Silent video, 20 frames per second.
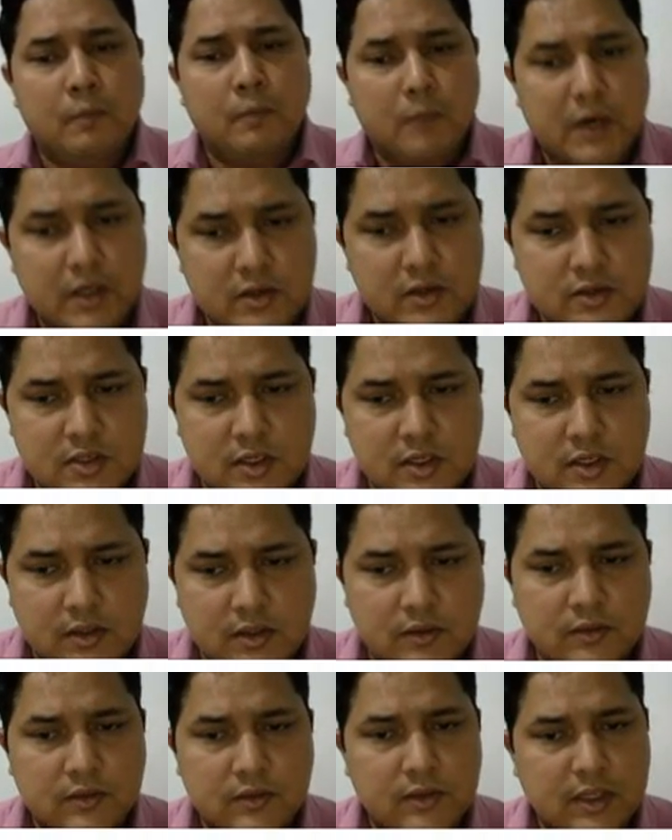but still
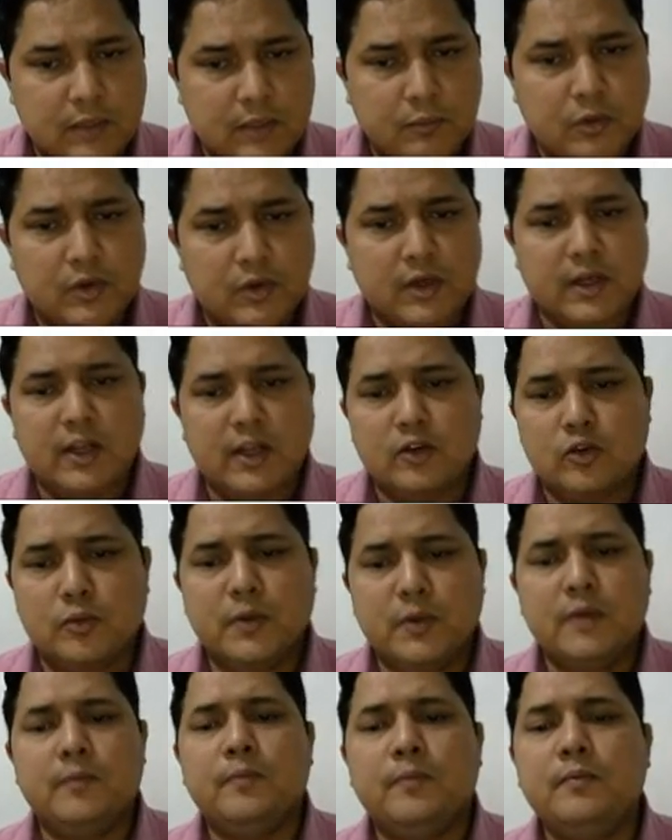that project has to
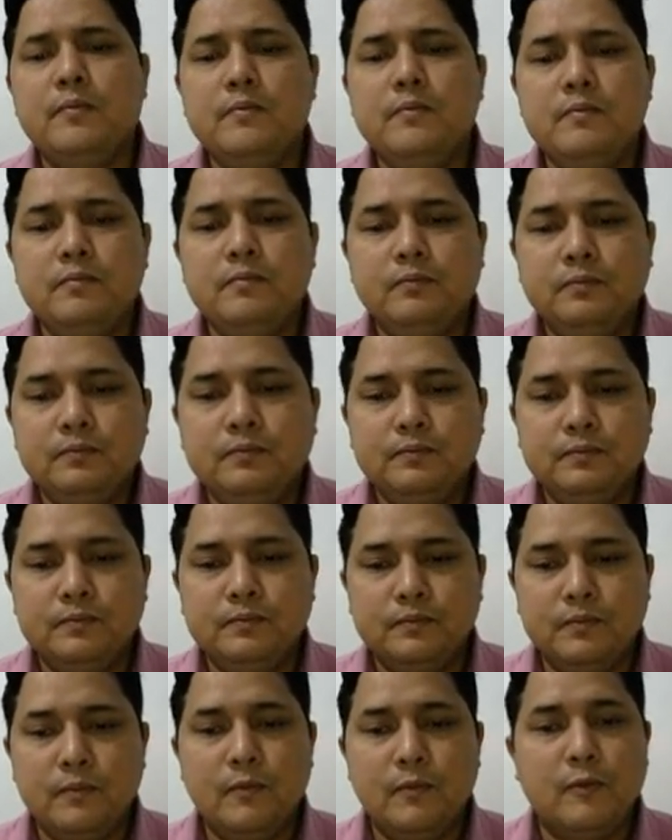be
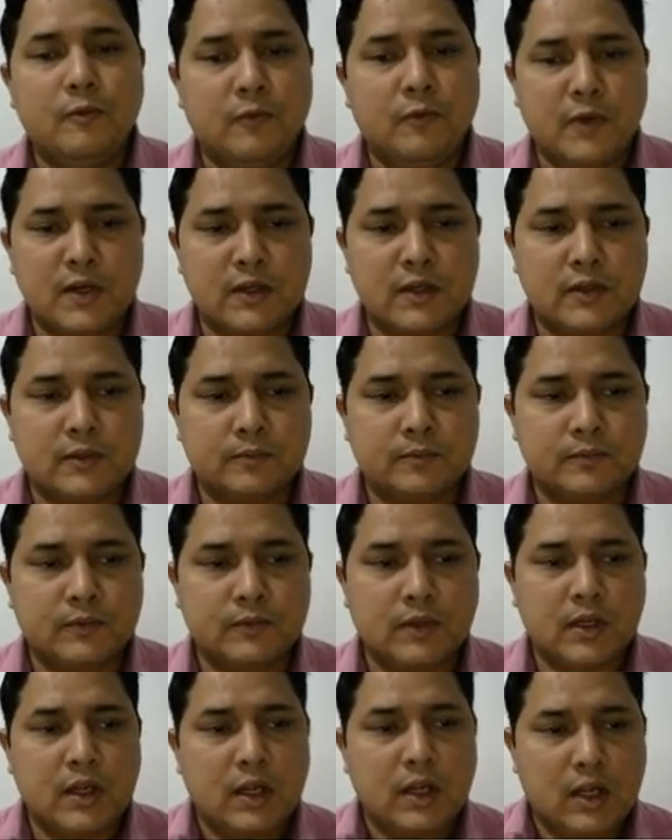finished.
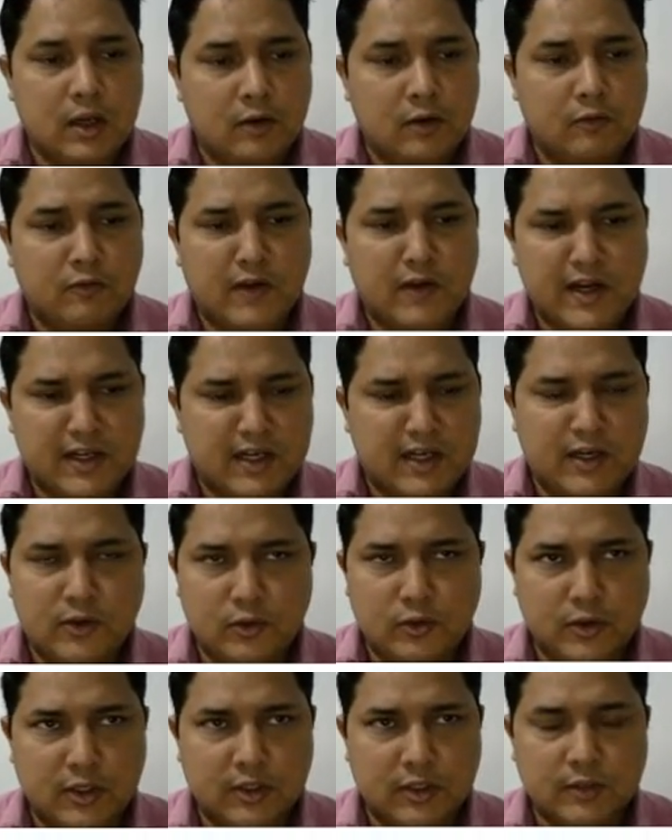Finite
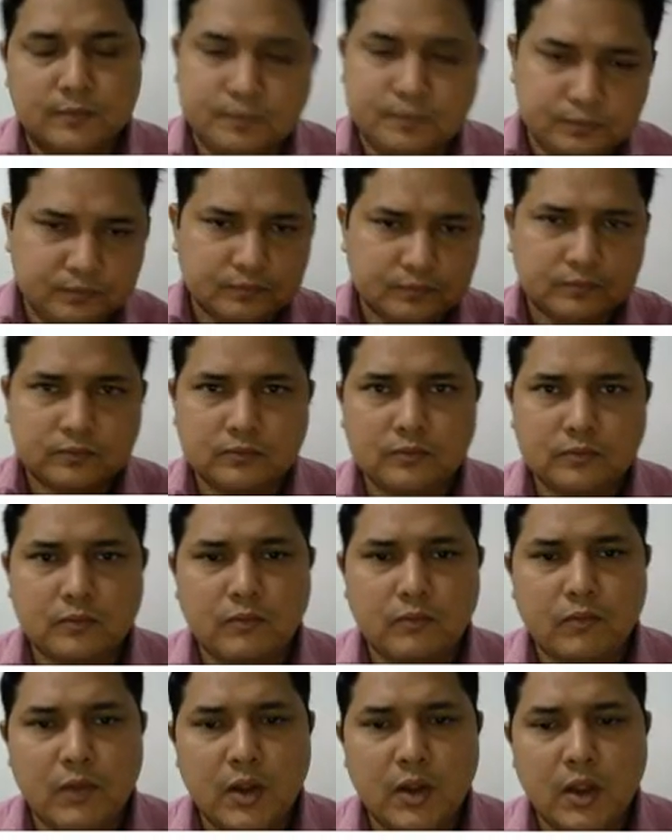duration.
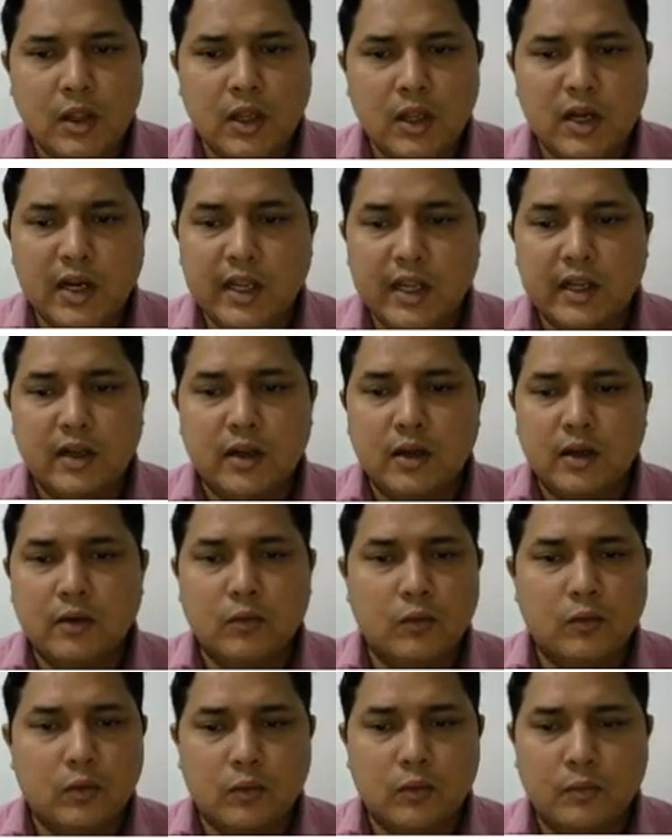Like
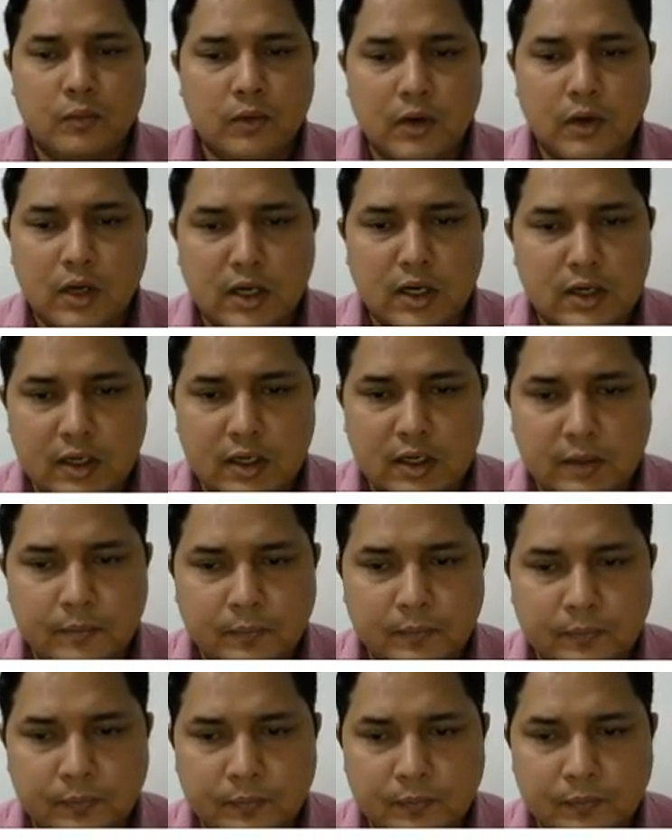country
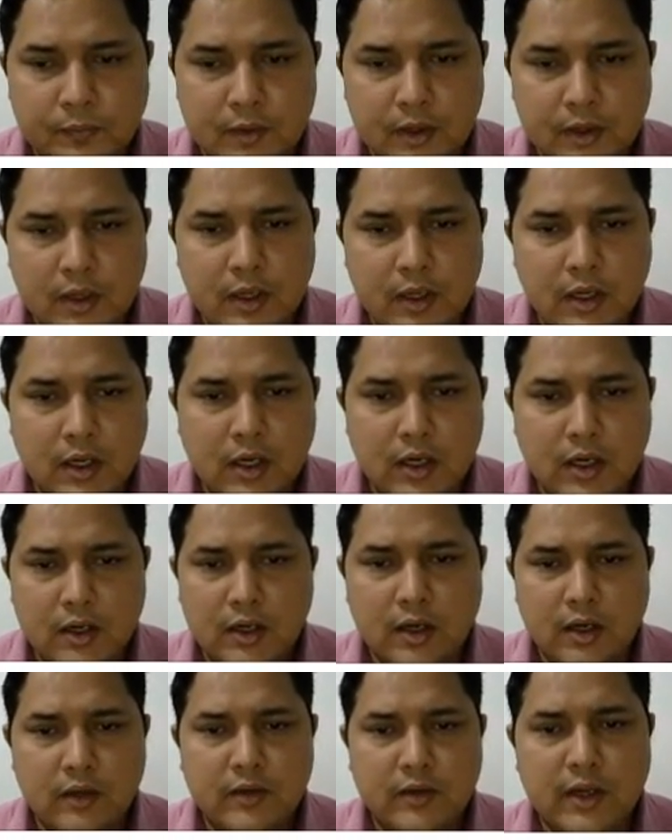
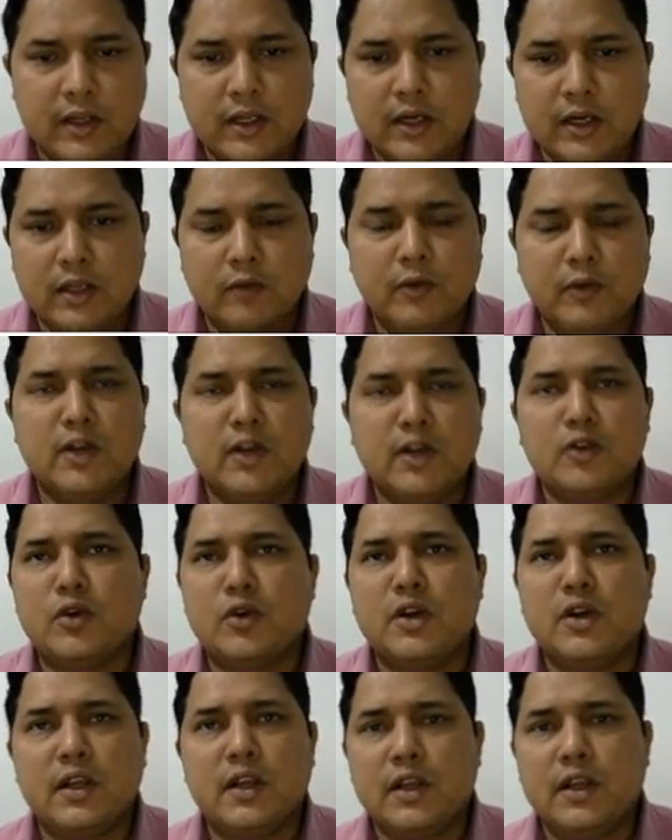is saying that within
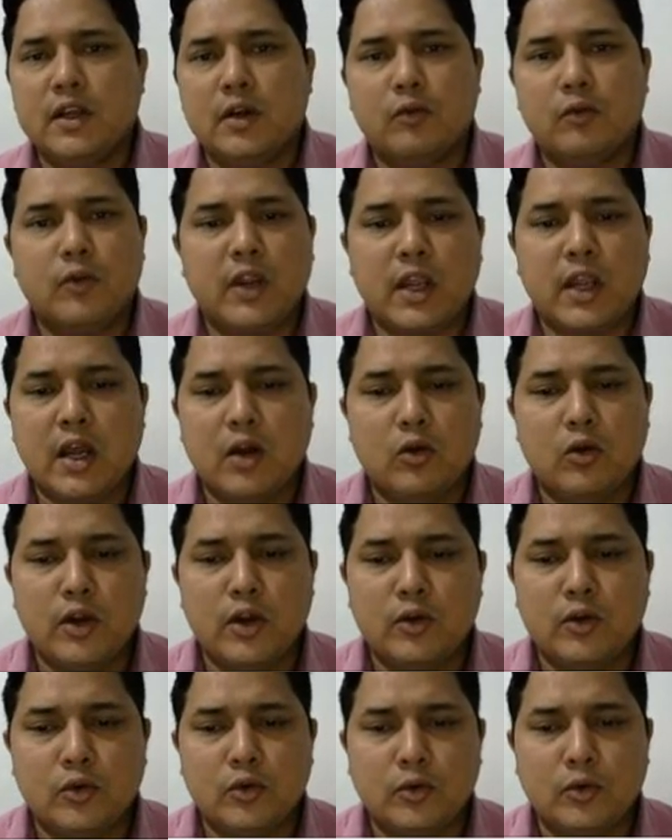20 years we are
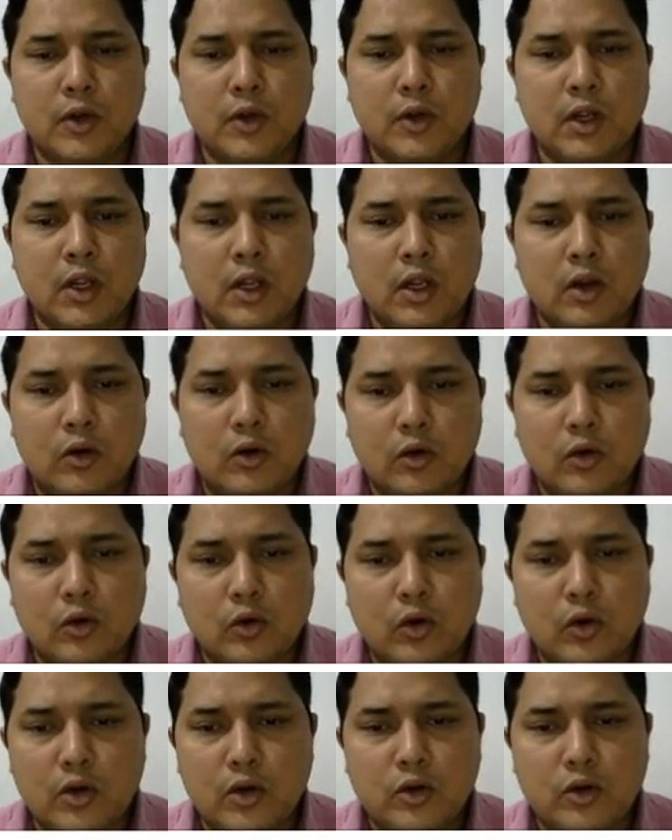going to
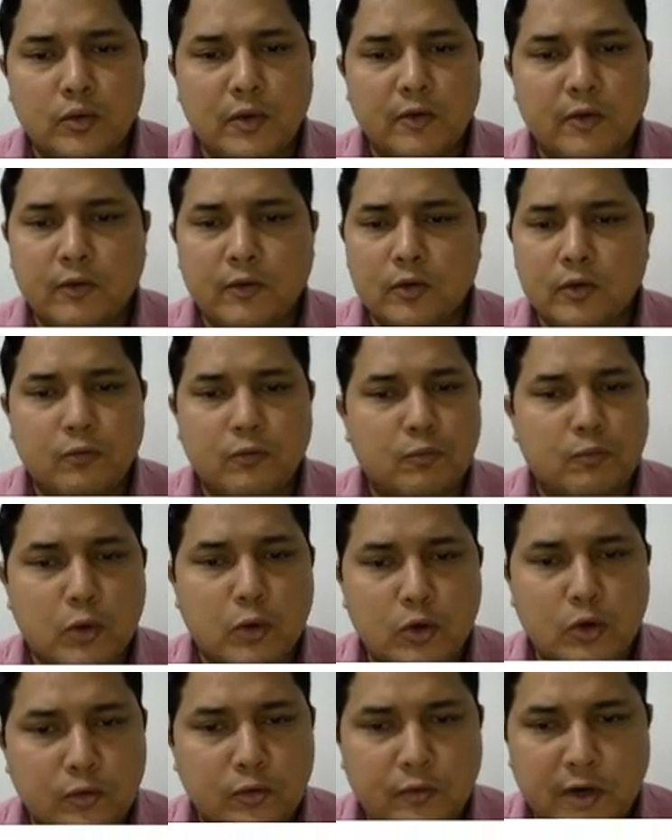be
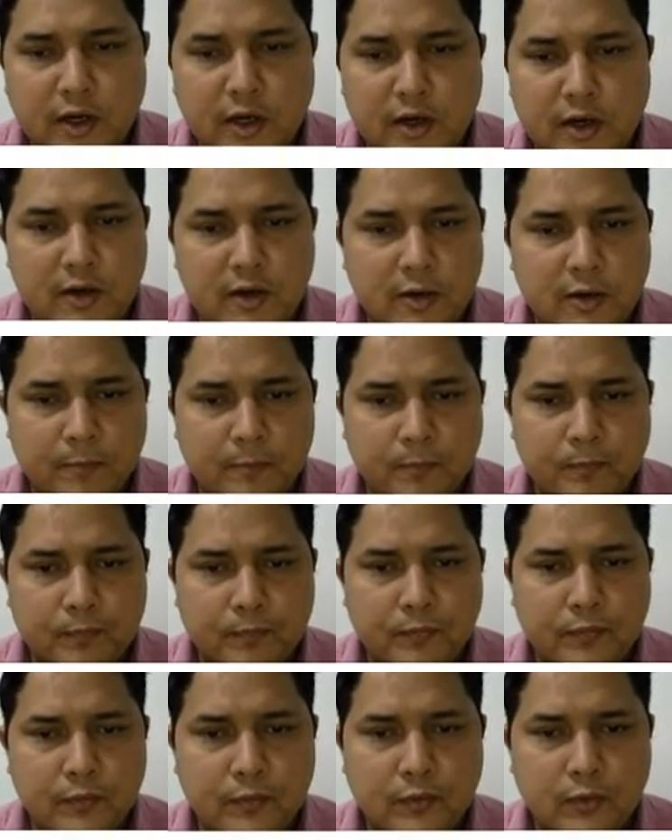polio free country.
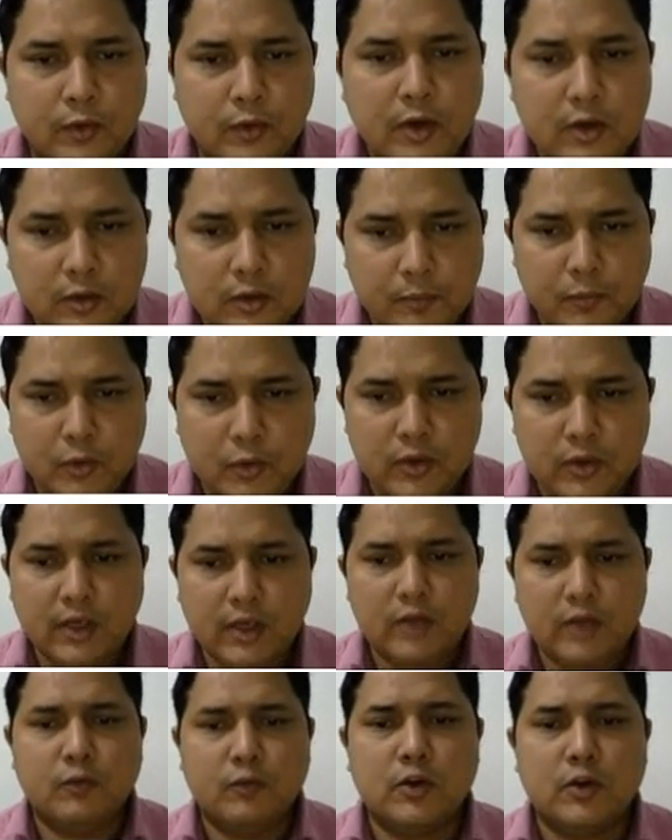So it's a project
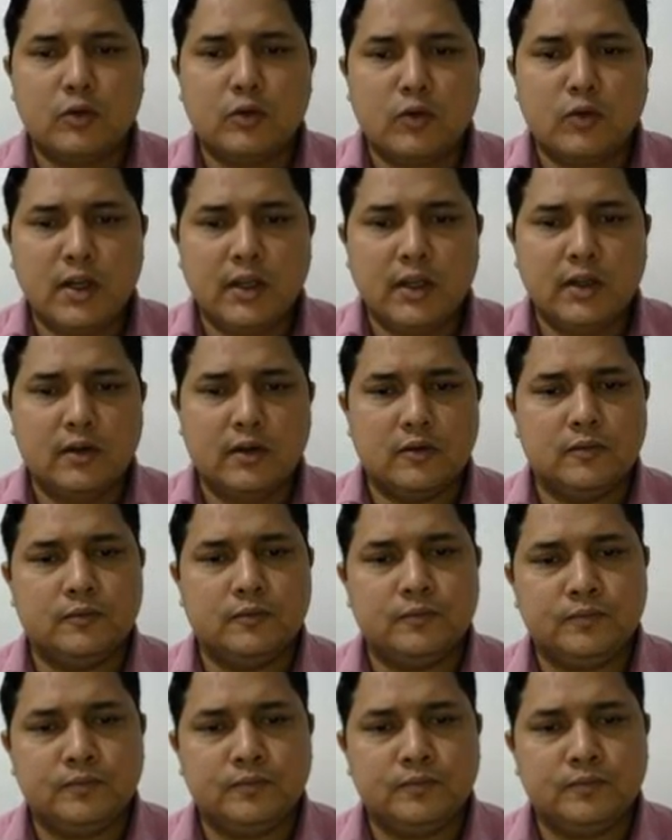is for the 20 years,